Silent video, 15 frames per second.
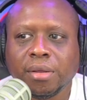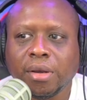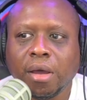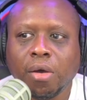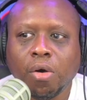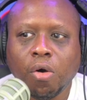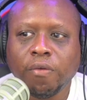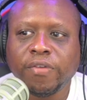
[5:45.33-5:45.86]

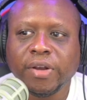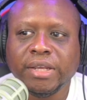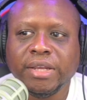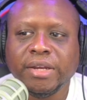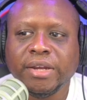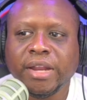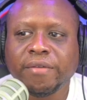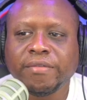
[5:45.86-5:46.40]
Now, hopefully
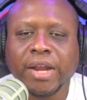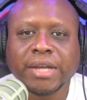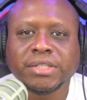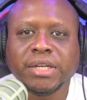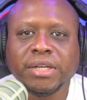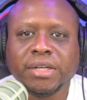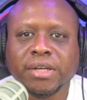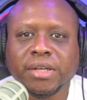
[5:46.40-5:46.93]
he never
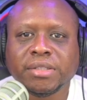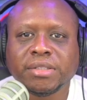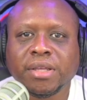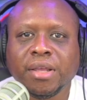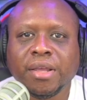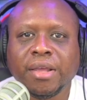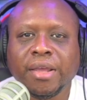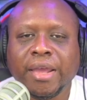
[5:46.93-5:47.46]
actually does
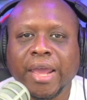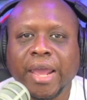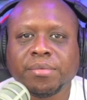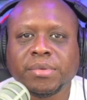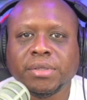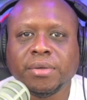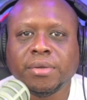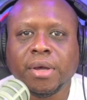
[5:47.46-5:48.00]

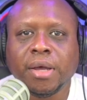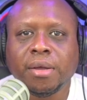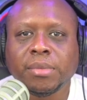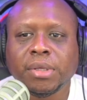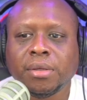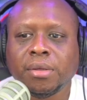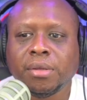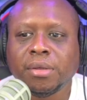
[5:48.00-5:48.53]
have to